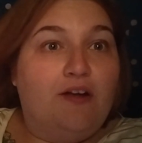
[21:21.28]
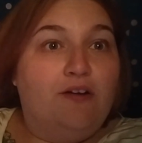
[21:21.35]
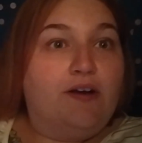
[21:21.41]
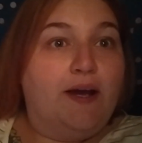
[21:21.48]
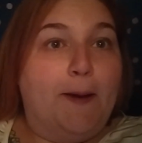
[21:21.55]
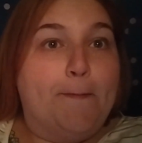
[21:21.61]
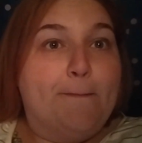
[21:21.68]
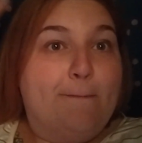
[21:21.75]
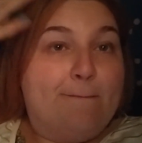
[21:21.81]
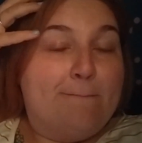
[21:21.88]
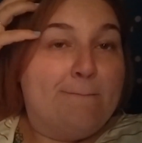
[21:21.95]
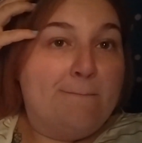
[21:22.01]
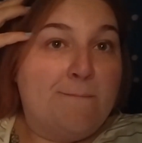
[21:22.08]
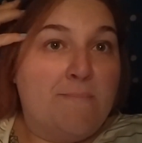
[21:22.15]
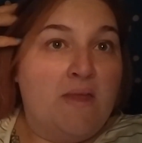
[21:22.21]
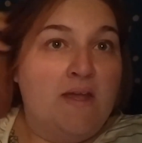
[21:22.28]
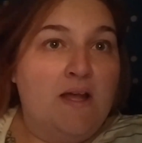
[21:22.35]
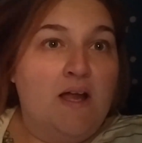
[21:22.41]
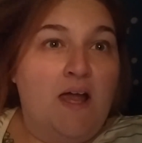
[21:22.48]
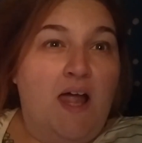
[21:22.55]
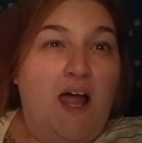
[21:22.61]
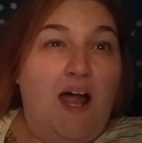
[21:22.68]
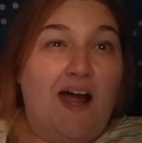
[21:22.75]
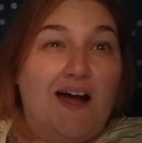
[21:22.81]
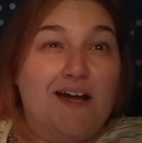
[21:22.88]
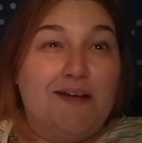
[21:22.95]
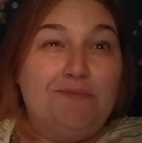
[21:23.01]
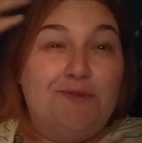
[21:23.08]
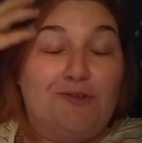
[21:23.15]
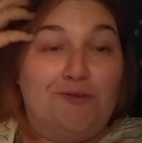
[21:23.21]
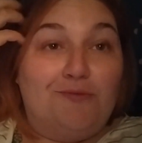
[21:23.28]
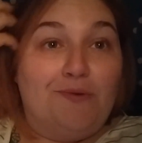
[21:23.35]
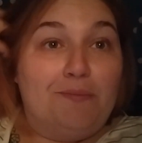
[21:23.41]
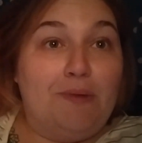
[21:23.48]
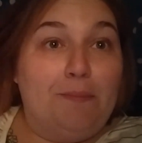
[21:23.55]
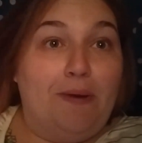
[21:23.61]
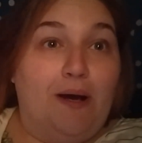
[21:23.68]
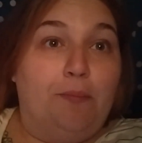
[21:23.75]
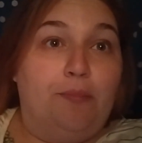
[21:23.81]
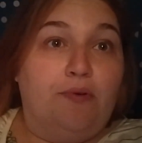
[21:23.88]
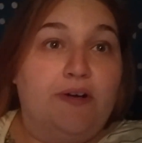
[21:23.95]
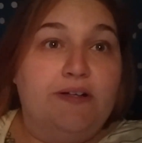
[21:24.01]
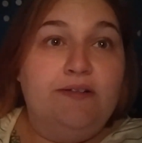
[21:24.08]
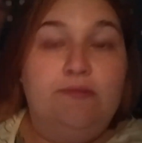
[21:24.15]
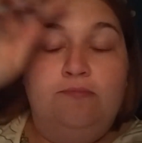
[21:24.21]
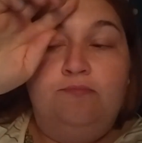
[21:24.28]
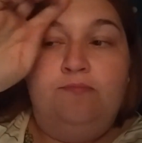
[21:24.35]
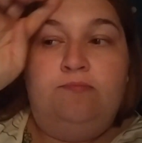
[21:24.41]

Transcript: Okay, I'm done with my pampering.